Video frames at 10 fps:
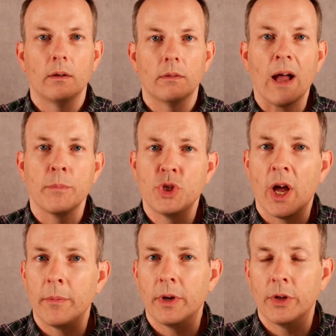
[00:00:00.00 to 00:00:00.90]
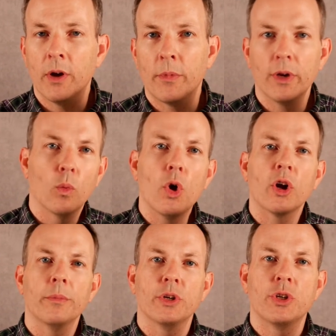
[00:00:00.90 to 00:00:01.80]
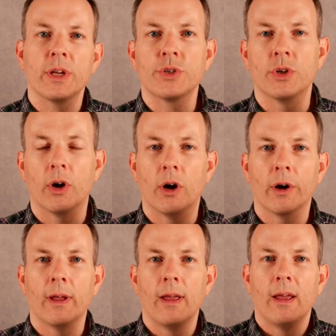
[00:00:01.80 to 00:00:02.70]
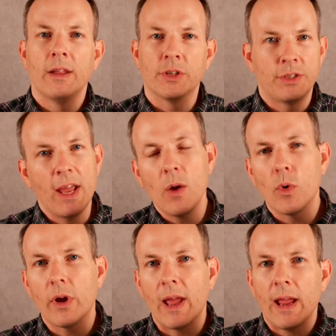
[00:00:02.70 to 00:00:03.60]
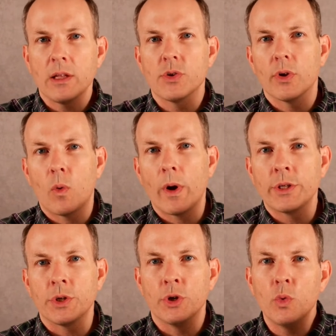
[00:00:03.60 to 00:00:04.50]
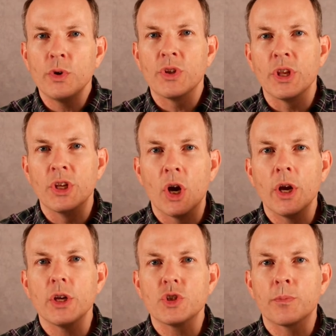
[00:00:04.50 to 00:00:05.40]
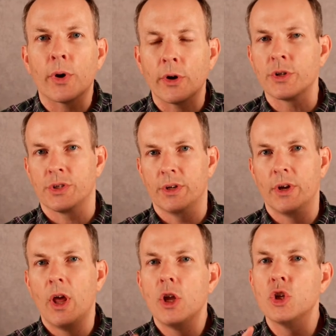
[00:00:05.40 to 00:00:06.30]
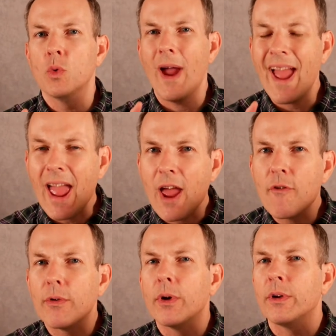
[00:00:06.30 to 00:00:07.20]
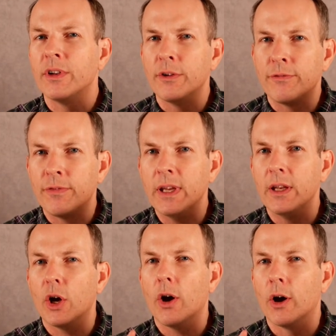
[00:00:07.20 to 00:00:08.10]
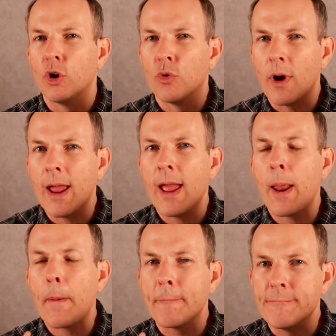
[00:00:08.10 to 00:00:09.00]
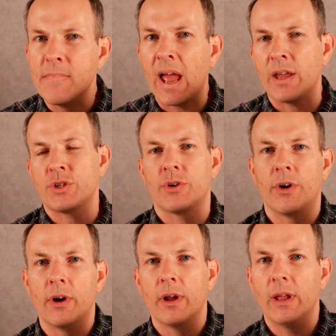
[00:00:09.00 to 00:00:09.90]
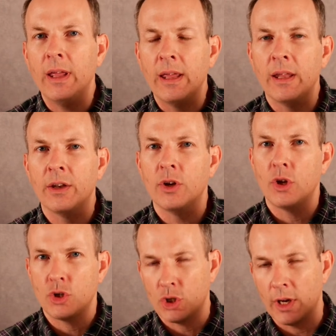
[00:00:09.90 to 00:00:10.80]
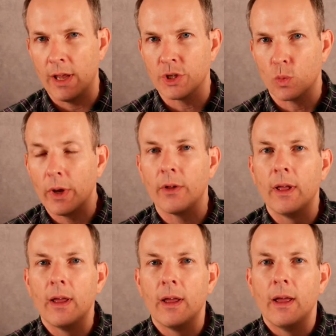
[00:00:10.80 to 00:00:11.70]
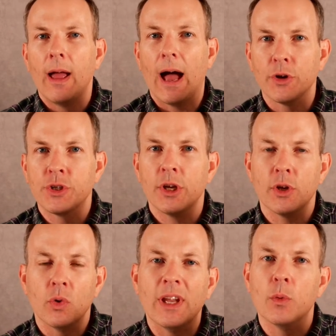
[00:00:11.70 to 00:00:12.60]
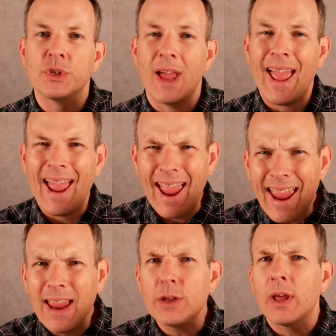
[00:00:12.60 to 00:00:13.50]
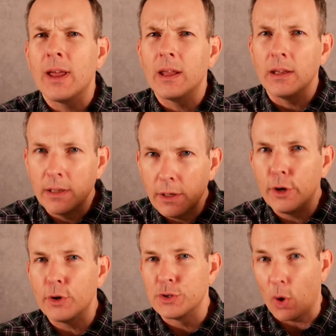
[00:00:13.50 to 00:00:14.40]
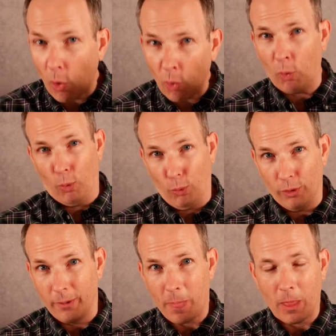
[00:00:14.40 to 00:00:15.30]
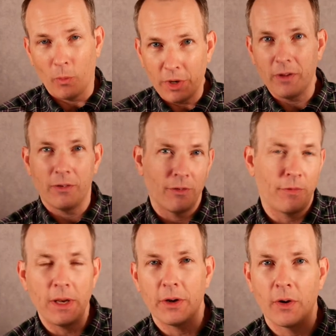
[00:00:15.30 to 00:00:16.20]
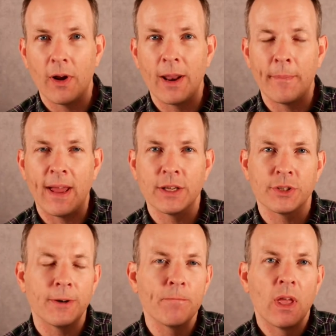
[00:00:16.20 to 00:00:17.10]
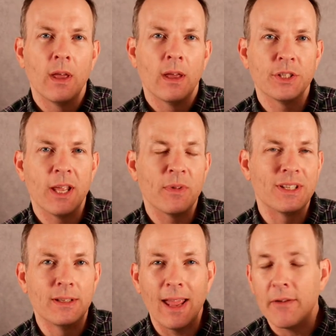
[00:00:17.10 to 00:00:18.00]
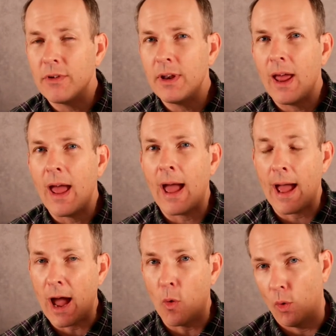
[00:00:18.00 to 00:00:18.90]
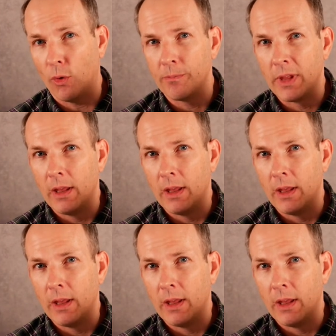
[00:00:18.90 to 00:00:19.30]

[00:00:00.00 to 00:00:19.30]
I'm John Montgomery. Welcome to Chess Dog. Today we're going to answer the question, who is the youngest person to ever defeat a grandmaster in chess? Well, I'll tell you, he was eight years old when he defeated a grandmaster. His name is David Howell.